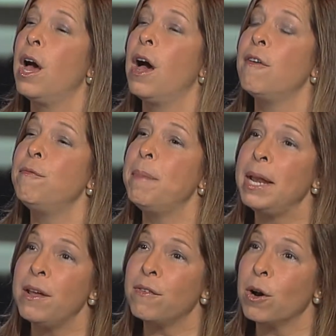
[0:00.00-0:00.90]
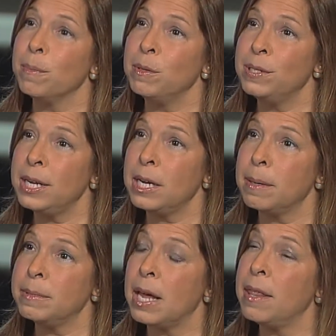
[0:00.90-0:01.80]
of many of our
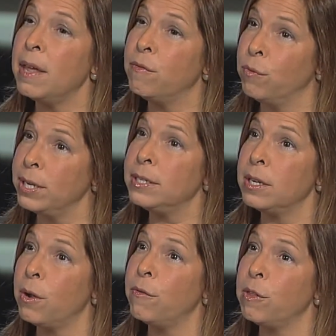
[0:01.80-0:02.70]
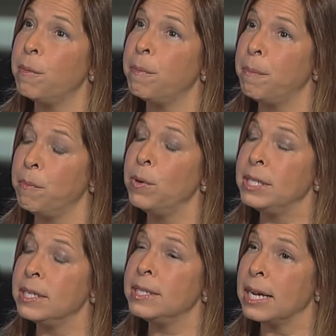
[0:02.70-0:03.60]
museums, and they've risen over the
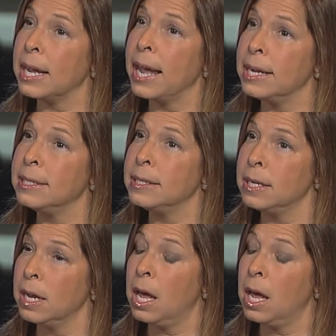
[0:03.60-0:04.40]
recent decades,